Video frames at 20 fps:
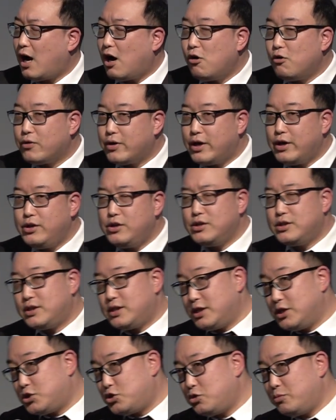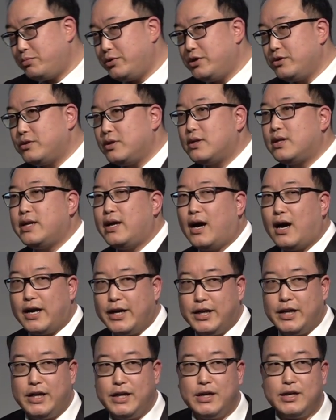how can you distribute the
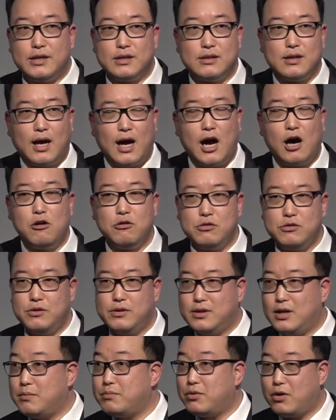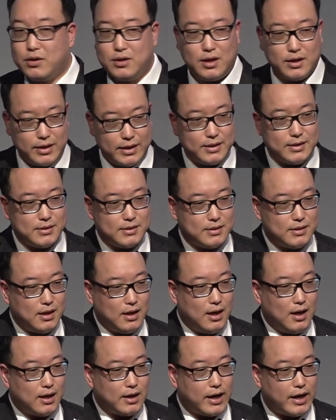ideas, how good the product
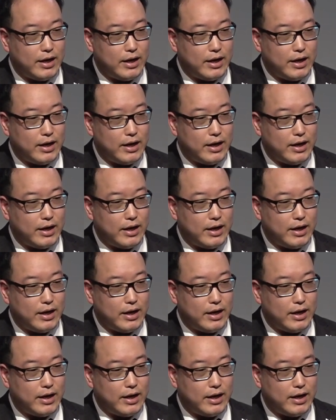is?